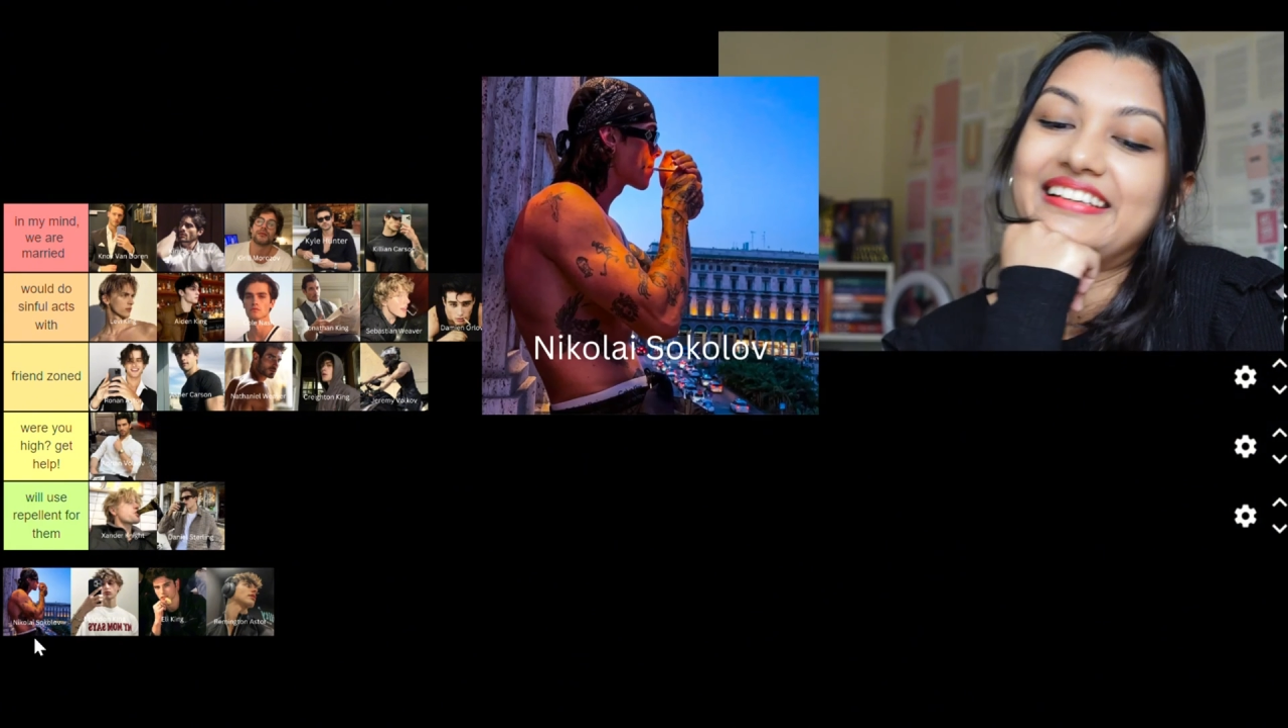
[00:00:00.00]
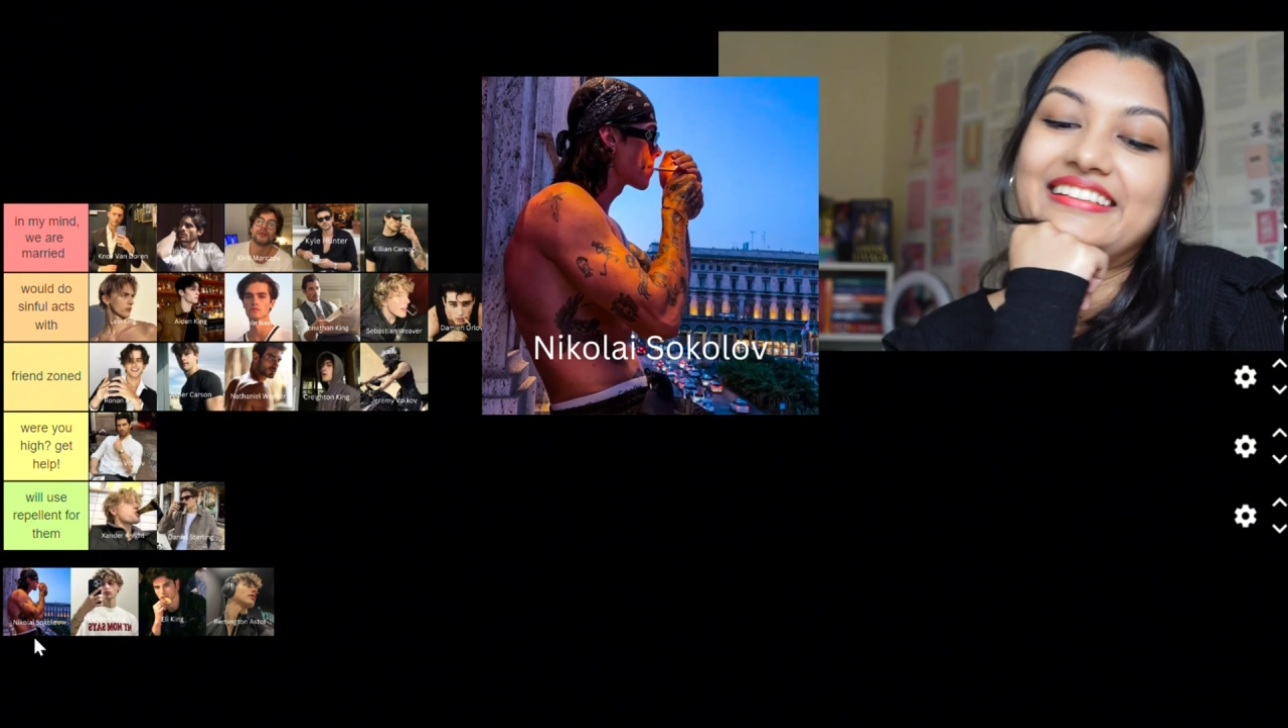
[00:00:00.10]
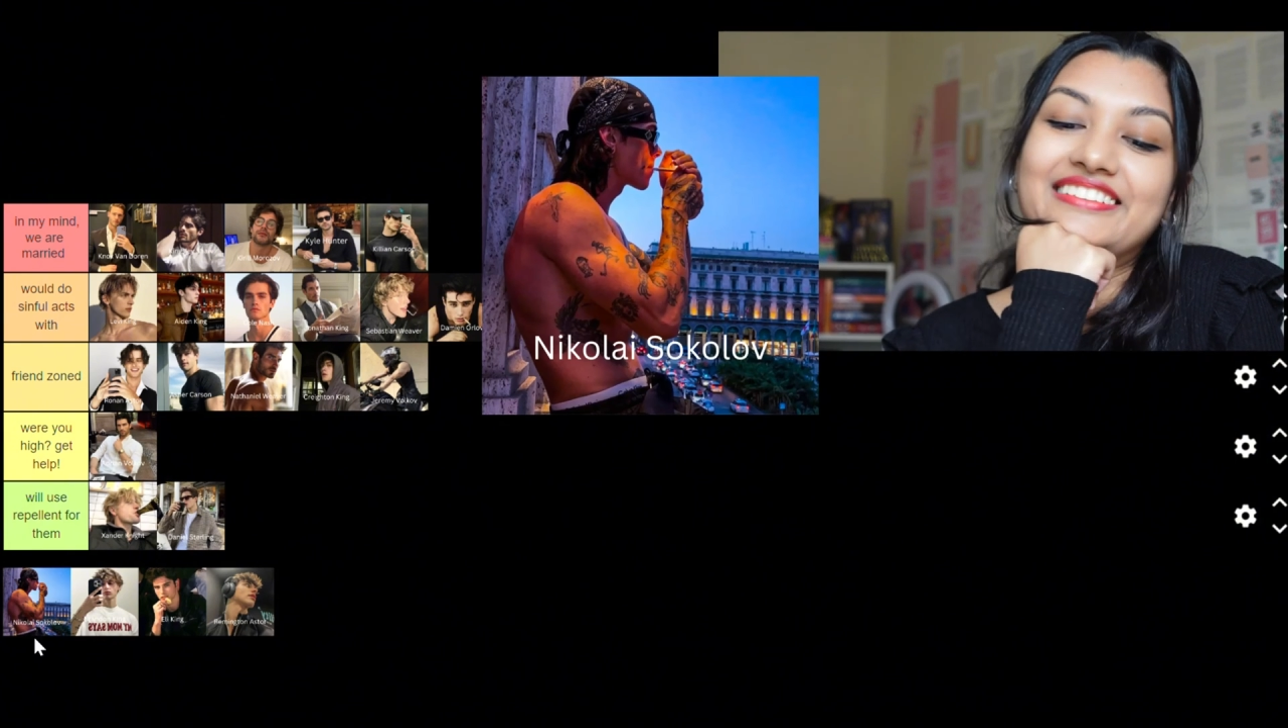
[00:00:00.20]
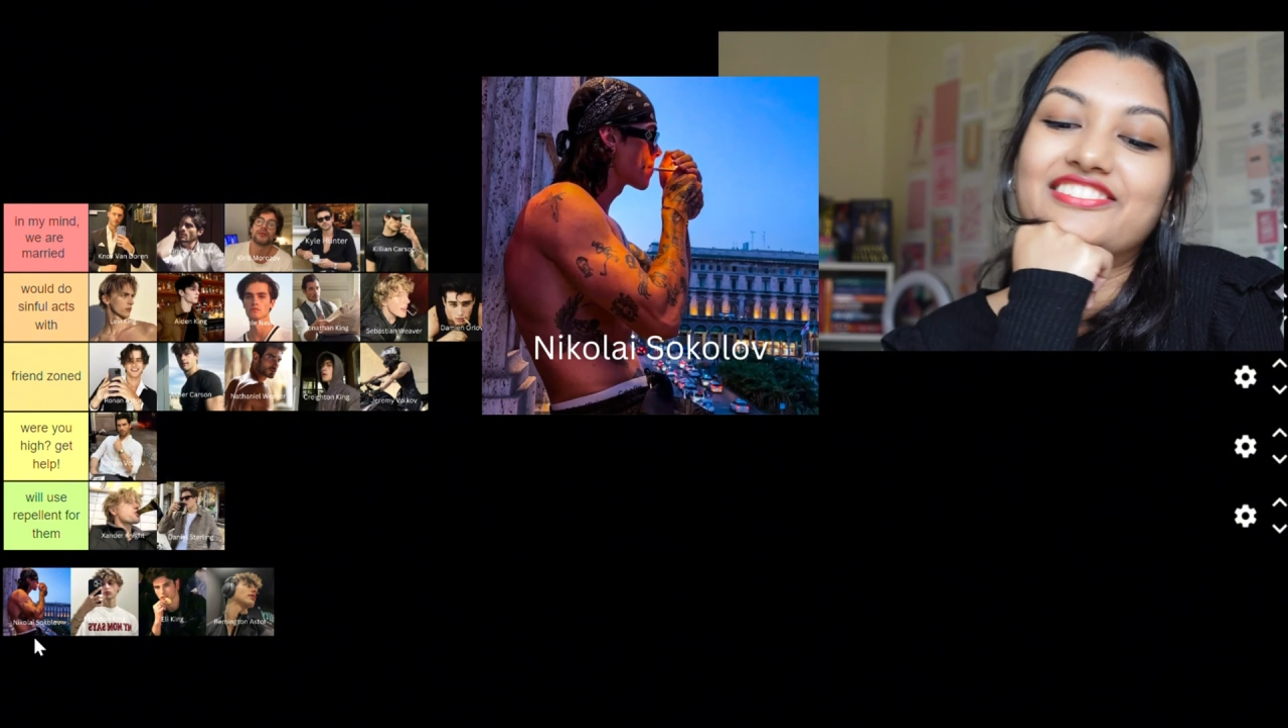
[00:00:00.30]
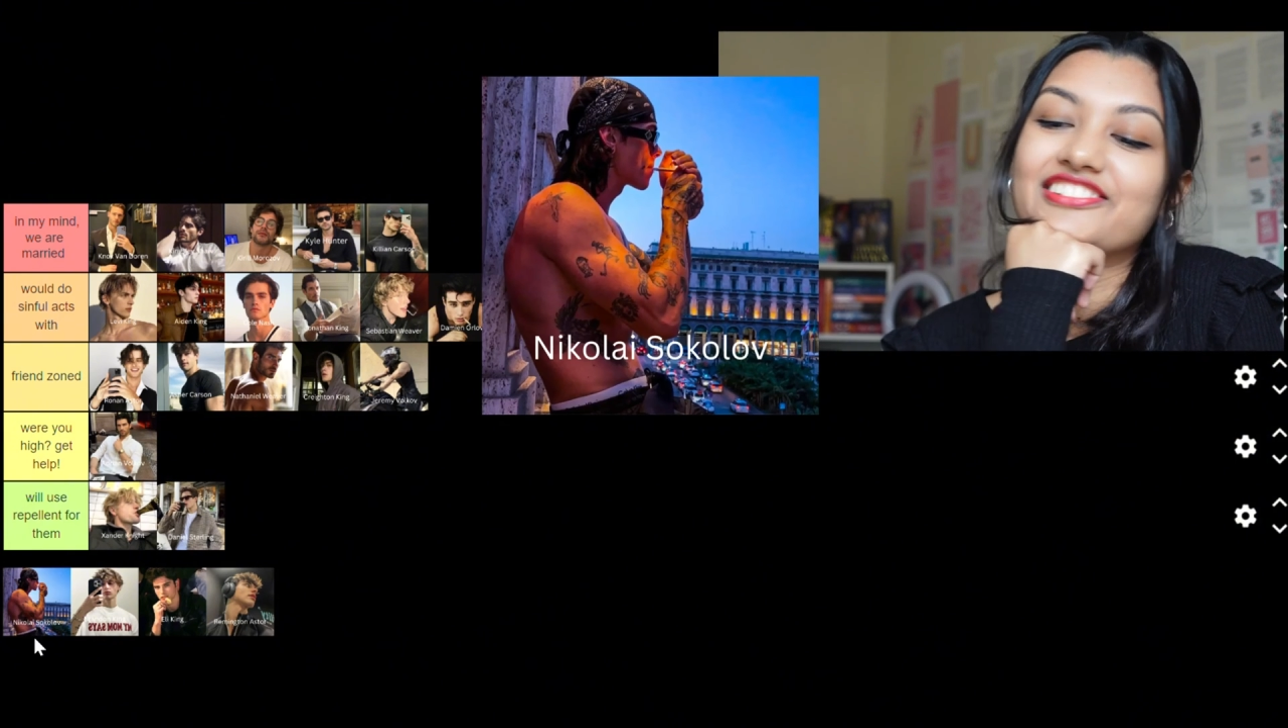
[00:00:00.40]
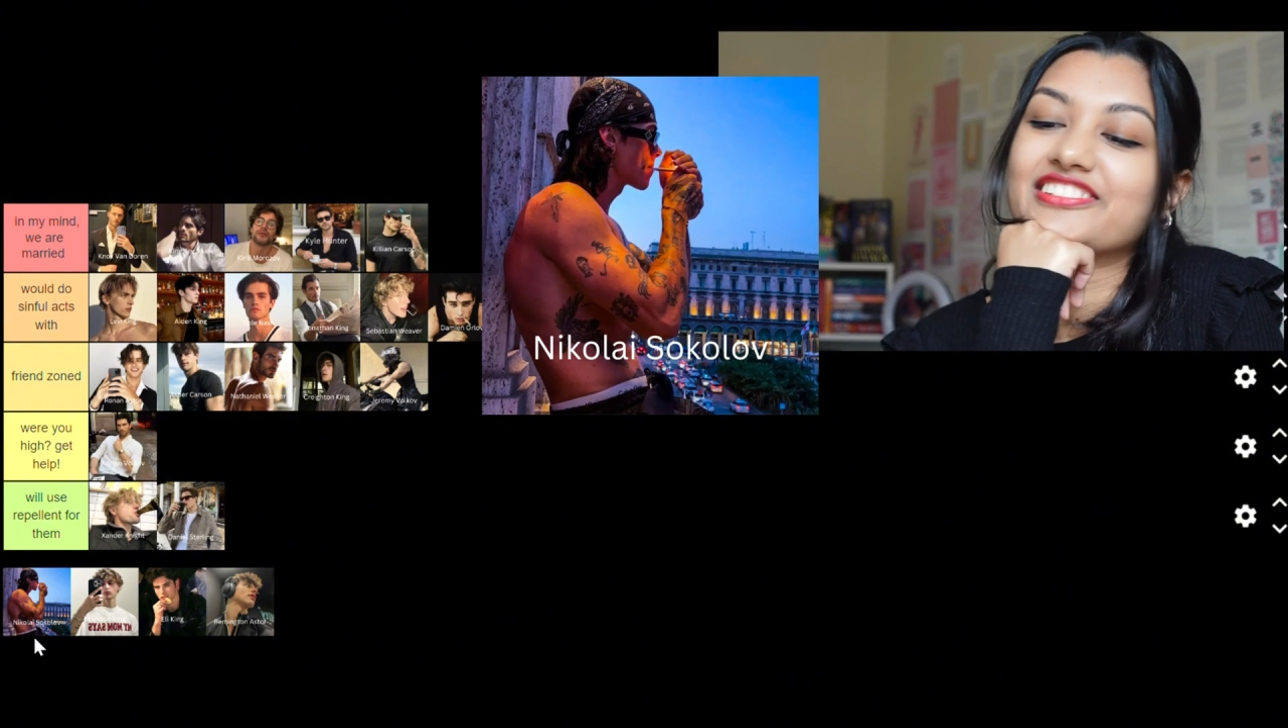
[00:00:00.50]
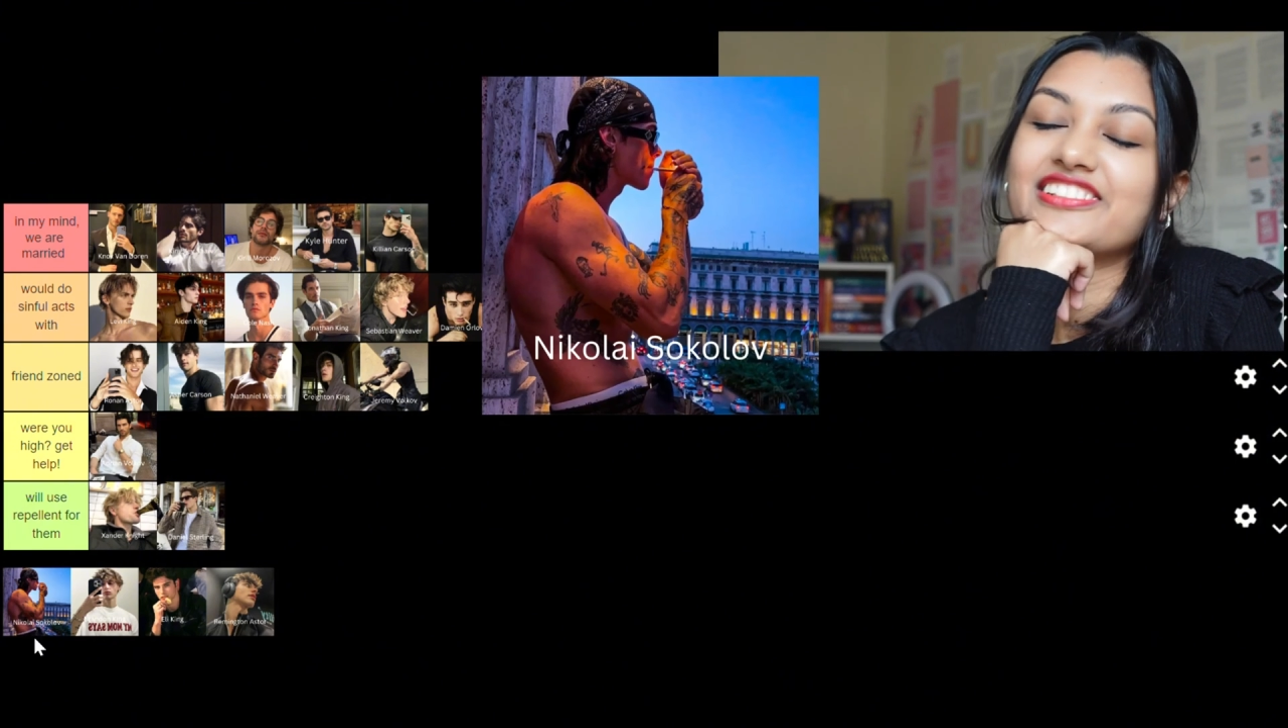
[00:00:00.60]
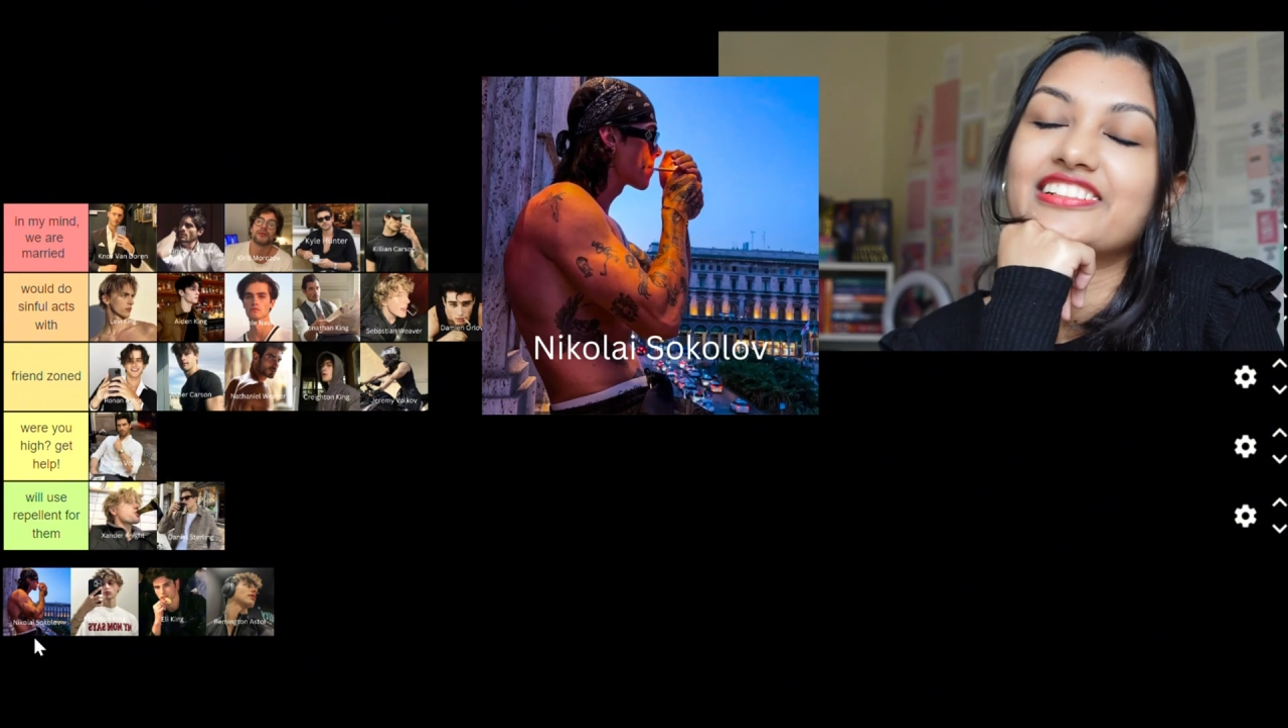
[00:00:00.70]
is just